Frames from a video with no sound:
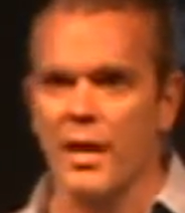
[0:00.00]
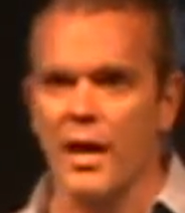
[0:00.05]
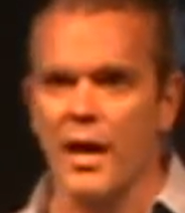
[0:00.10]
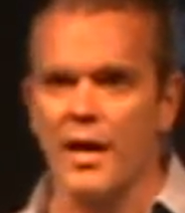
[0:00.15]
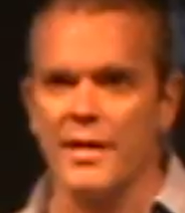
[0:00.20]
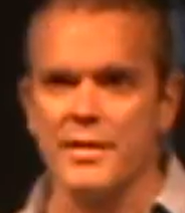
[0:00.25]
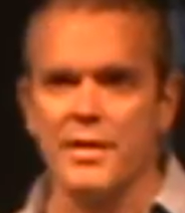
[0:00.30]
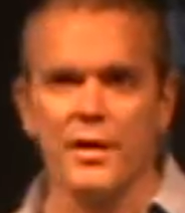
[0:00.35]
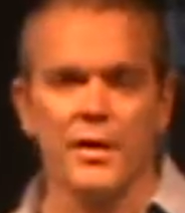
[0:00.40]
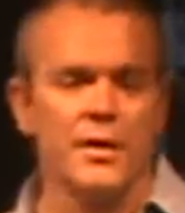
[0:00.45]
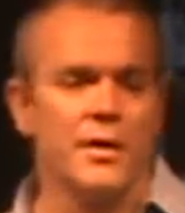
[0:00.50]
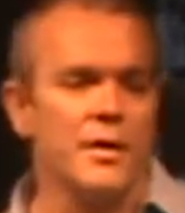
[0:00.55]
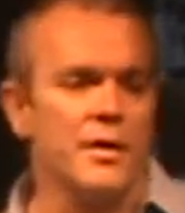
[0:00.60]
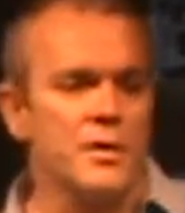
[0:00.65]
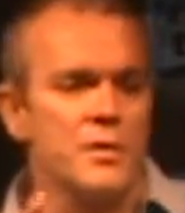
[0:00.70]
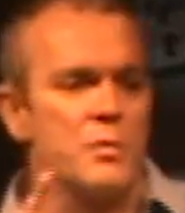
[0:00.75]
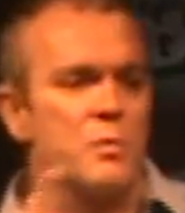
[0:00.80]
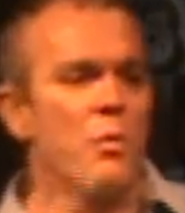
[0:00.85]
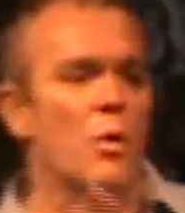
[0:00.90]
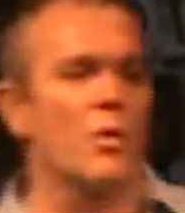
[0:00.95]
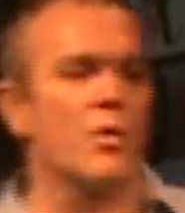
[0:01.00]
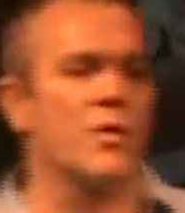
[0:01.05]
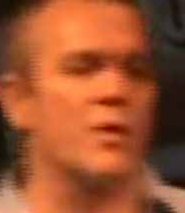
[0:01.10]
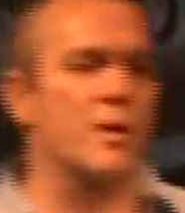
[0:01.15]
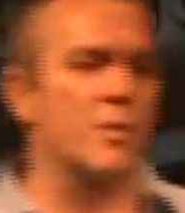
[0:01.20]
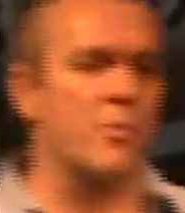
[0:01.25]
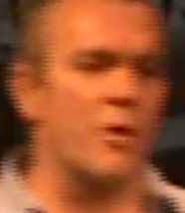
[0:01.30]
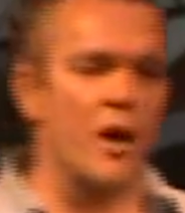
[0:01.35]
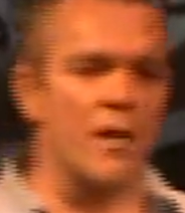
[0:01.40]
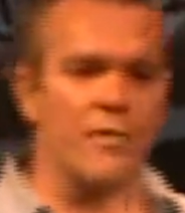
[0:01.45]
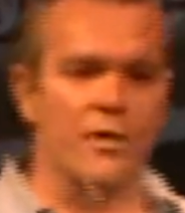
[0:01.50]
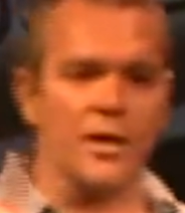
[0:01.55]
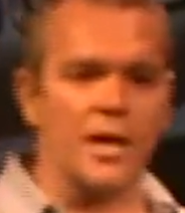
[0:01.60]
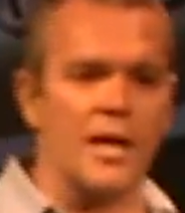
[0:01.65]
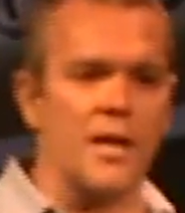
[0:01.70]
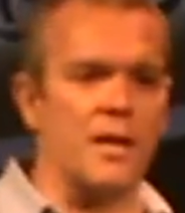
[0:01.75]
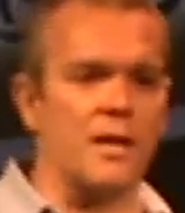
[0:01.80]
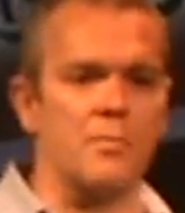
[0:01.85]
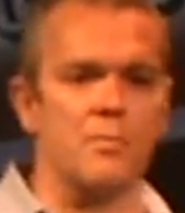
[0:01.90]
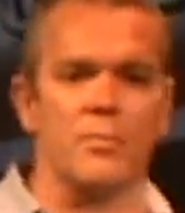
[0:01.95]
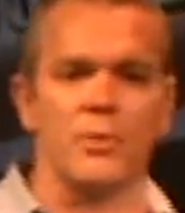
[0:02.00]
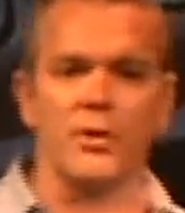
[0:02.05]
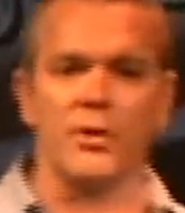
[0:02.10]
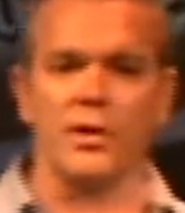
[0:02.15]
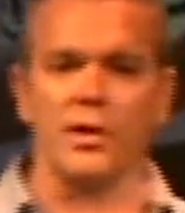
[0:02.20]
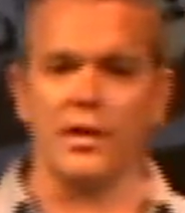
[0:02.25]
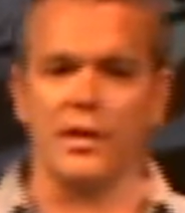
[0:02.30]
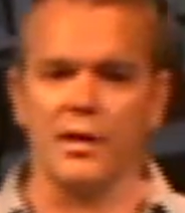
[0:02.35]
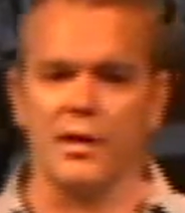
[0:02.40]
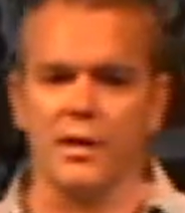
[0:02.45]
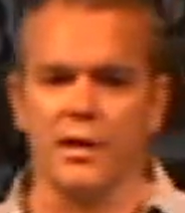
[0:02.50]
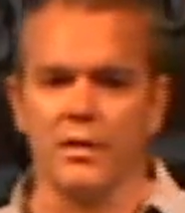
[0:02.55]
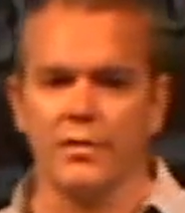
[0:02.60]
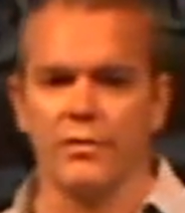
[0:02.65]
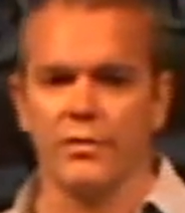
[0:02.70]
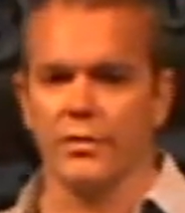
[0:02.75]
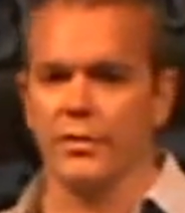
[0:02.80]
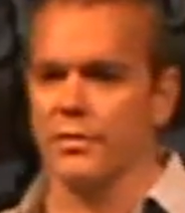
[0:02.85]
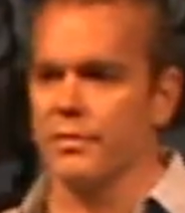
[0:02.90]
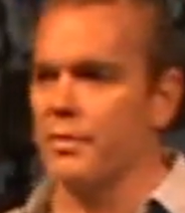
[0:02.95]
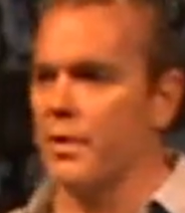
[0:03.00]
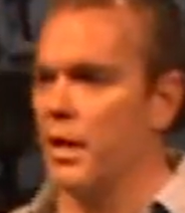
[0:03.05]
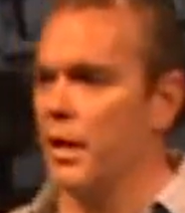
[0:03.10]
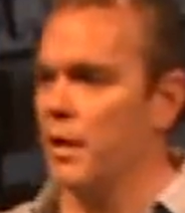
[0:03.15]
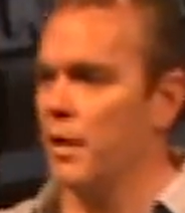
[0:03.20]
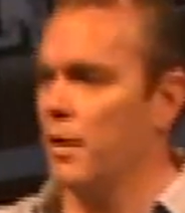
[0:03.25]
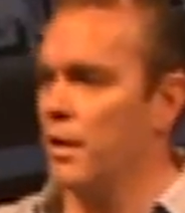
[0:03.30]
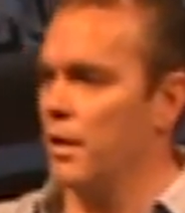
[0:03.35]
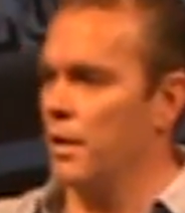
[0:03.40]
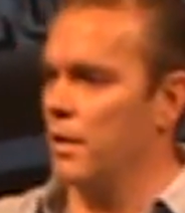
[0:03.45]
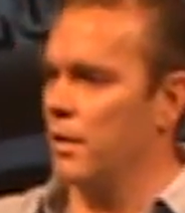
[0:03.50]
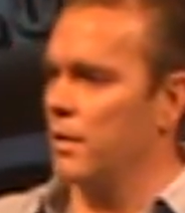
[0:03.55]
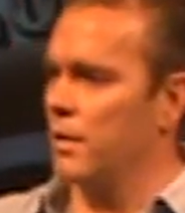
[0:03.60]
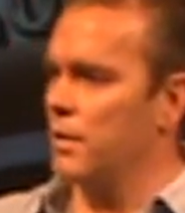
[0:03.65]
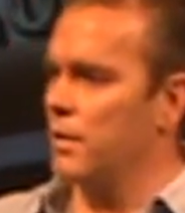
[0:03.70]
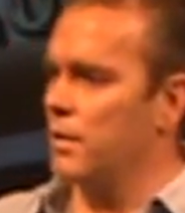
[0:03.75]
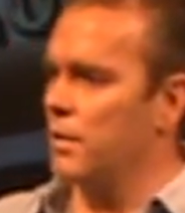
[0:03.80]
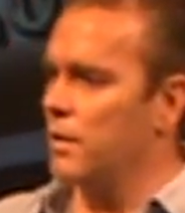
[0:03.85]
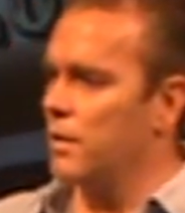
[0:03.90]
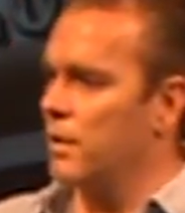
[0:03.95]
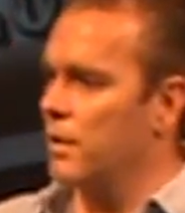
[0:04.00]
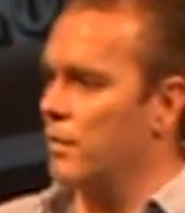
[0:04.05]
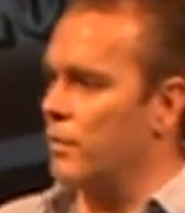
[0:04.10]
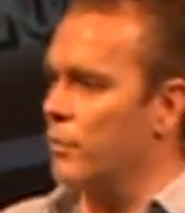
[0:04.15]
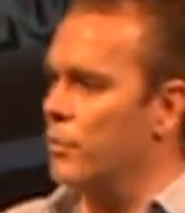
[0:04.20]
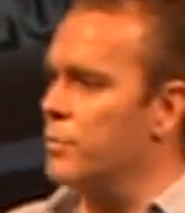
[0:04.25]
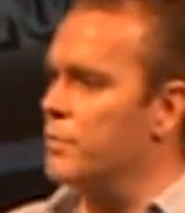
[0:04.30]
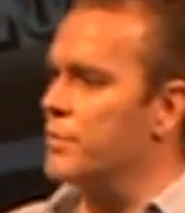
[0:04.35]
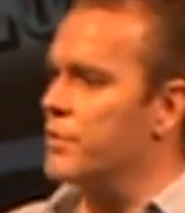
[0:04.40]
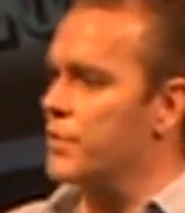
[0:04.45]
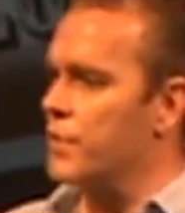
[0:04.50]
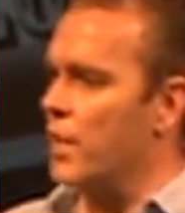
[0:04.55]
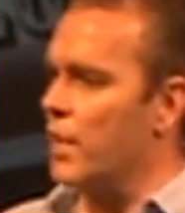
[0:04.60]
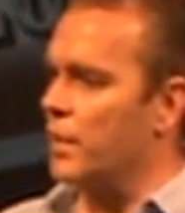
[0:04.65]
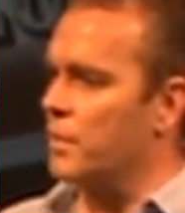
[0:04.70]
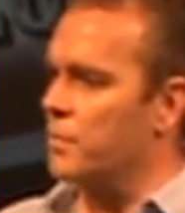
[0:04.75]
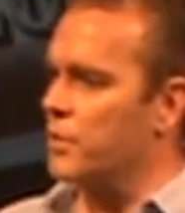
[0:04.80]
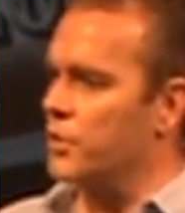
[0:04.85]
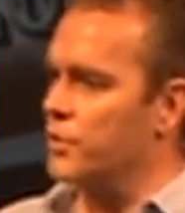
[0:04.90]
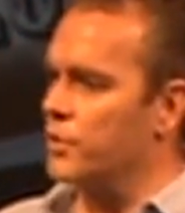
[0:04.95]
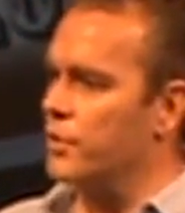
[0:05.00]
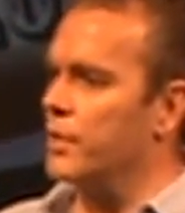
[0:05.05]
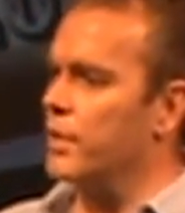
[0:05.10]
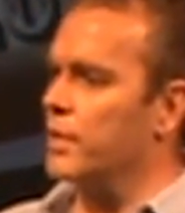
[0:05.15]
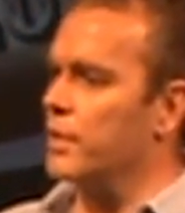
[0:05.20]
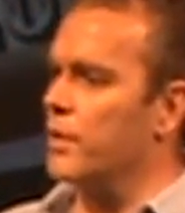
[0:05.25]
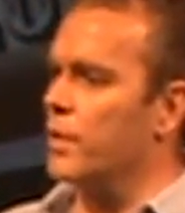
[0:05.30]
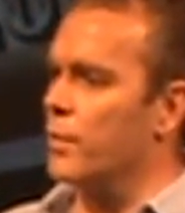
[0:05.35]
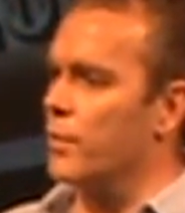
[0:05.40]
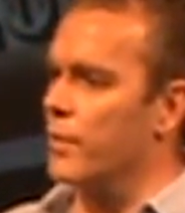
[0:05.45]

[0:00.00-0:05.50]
Yeah, I tell you, he's more than a prophet. And I didn't put it in here for room's sake, but you need to